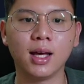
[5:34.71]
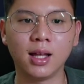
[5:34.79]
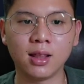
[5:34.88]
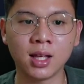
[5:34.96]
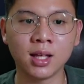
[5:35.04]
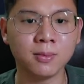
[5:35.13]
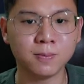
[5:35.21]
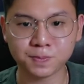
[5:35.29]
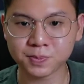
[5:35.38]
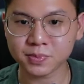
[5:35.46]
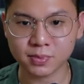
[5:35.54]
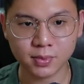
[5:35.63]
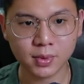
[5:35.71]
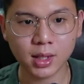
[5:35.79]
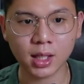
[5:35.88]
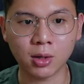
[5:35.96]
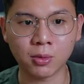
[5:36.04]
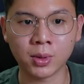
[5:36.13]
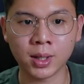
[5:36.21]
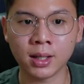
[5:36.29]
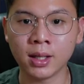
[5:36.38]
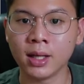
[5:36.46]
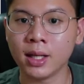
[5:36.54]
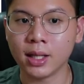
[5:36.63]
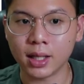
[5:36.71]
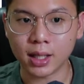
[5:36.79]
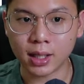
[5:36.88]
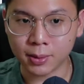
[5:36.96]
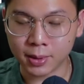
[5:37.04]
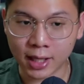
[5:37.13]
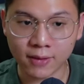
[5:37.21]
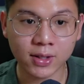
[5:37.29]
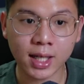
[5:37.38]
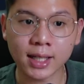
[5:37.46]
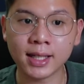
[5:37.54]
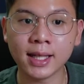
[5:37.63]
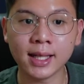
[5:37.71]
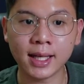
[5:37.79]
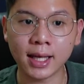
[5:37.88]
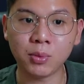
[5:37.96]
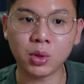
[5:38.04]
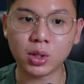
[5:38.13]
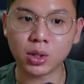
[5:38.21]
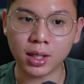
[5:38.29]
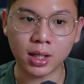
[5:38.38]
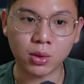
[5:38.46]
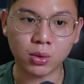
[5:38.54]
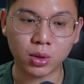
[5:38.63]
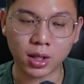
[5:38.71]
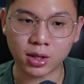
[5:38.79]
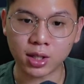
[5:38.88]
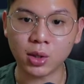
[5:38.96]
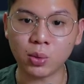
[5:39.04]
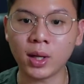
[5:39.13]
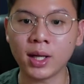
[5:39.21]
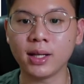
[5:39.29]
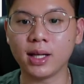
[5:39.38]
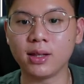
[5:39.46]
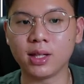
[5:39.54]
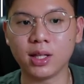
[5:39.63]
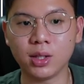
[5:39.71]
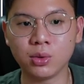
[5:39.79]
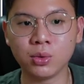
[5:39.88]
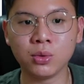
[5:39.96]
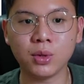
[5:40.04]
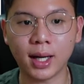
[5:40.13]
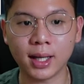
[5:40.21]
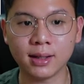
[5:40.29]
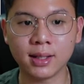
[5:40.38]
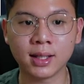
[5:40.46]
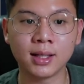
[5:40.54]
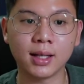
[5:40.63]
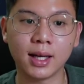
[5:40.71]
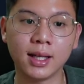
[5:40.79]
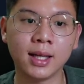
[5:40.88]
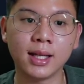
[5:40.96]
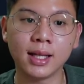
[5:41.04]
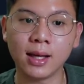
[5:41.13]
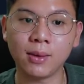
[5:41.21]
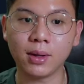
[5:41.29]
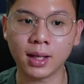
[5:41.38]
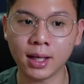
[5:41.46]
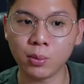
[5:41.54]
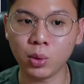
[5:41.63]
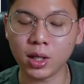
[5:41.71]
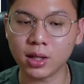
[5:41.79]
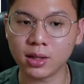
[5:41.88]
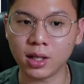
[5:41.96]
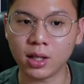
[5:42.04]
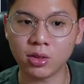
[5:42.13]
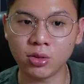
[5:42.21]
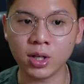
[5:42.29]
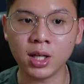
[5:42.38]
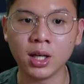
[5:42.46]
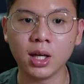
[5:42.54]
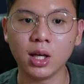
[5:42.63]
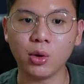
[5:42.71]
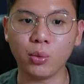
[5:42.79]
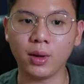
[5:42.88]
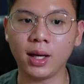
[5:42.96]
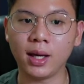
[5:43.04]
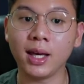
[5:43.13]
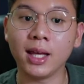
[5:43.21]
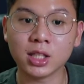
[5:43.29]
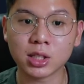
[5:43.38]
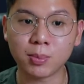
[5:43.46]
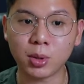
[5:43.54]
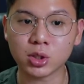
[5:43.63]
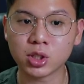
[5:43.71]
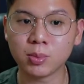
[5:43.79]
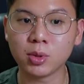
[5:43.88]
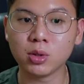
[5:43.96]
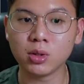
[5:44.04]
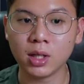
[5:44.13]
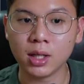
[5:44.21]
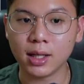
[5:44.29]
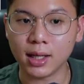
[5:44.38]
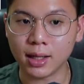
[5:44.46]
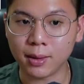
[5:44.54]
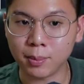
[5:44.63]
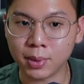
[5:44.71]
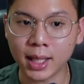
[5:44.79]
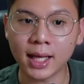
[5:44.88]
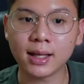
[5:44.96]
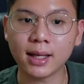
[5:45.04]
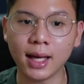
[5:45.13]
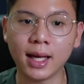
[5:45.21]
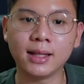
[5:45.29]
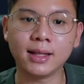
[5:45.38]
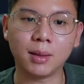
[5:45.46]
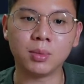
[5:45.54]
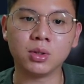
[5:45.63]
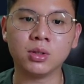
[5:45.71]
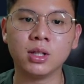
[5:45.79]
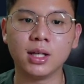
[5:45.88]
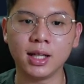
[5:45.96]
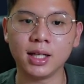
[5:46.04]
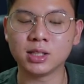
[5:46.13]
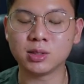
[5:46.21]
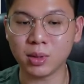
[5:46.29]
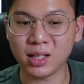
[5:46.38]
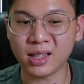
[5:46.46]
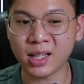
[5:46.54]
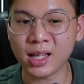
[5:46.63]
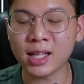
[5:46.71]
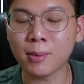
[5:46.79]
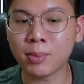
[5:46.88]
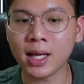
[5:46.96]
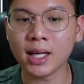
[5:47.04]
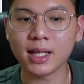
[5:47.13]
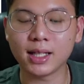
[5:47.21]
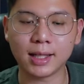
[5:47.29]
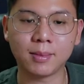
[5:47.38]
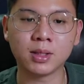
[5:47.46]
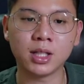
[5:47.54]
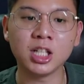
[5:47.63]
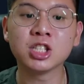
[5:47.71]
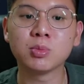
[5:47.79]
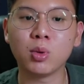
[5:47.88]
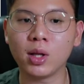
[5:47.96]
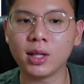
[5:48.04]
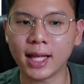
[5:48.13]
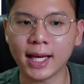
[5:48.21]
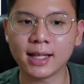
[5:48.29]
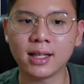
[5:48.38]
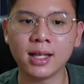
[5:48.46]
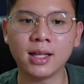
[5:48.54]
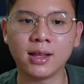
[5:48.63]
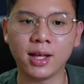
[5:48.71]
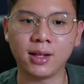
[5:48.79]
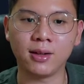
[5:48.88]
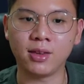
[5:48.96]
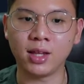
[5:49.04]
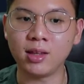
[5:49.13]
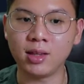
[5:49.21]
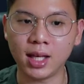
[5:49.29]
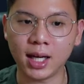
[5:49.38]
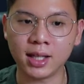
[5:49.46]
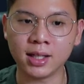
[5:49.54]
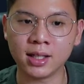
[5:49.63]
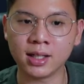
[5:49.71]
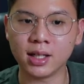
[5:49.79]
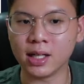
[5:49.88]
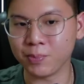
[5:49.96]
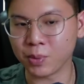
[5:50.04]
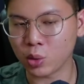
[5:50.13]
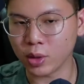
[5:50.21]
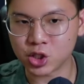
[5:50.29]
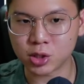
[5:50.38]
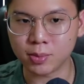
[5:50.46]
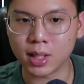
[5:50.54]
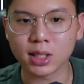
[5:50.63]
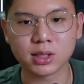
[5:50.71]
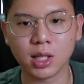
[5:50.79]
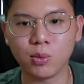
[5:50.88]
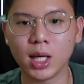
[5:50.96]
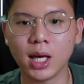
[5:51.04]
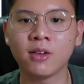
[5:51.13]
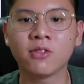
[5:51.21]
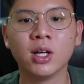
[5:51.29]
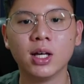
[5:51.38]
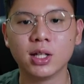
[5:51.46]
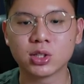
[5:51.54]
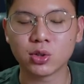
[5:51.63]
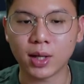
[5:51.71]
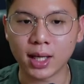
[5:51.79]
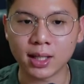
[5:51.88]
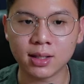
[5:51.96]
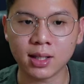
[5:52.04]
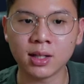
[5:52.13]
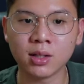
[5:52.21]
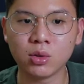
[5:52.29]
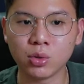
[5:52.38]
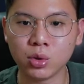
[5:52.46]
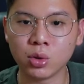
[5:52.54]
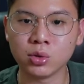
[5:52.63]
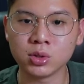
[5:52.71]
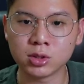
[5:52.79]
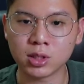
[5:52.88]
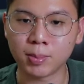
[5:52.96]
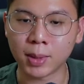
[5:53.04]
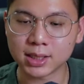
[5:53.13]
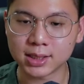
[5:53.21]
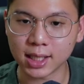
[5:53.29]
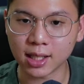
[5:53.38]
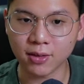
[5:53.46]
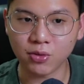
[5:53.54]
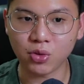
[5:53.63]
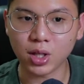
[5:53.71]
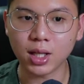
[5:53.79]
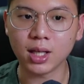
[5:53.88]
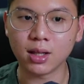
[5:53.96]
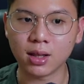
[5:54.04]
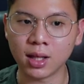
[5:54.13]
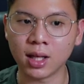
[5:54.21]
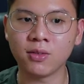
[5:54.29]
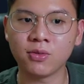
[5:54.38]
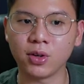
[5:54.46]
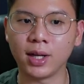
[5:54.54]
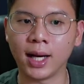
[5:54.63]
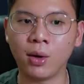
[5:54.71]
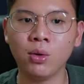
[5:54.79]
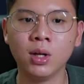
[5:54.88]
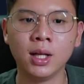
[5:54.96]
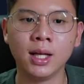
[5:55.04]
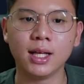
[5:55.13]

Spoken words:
And then I'll be navigating Game Week 31 and 32 until I hit Game Week 33, where it is a possible blank and double. It is the blank and double is more likely than the other question marks that we have. So I intend to use my second free hit then for now.